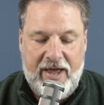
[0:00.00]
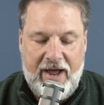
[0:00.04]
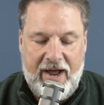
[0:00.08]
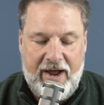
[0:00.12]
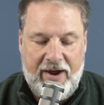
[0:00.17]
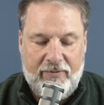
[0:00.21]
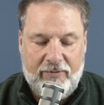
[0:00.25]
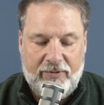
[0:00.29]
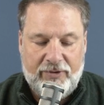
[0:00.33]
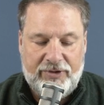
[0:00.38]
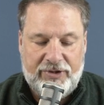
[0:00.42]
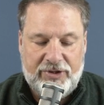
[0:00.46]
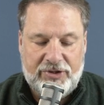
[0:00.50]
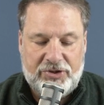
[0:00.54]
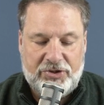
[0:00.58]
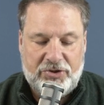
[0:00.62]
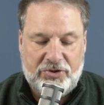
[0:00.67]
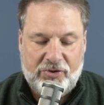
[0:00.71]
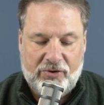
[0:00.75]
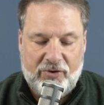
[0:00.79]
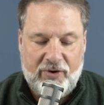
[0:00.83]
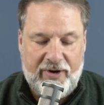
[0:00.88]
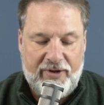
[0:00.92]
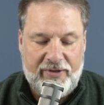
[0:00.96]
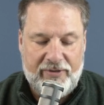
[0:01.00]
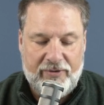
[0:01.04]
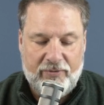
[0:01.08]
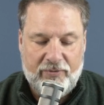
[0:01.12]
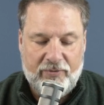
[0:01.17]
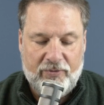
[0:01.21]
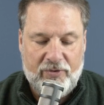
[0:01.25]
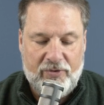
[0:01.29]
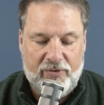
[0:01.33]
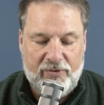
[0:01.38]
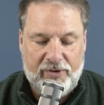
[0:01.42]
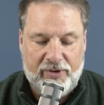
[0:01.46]
I will destroy the
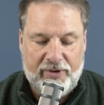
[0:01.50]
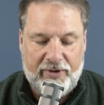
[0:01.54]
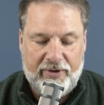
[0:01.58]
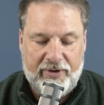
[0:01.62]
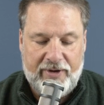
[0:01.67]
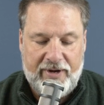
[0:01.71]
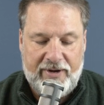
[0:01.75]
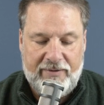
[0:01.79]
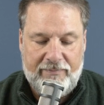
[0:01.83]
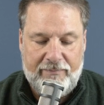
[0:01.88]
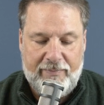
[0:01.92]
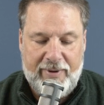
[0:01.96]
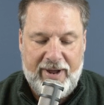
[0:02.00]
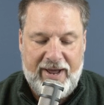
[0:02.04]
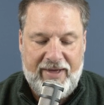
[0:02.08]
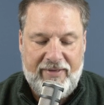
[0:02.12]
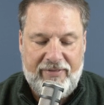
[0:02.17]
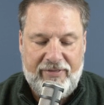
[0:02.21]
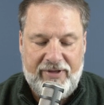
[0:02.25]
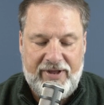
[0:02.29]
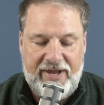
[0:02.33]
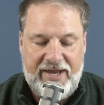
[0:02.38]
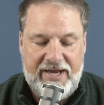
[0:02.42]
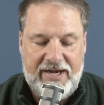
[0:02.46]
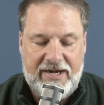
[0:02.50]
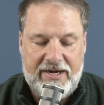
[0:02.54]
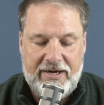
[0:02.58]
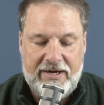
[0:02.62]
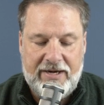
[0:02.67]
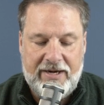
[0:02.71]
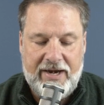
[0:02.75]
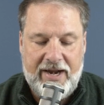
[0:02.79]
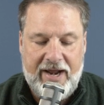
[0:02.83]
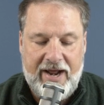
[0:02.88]
ruler in Beth Eden,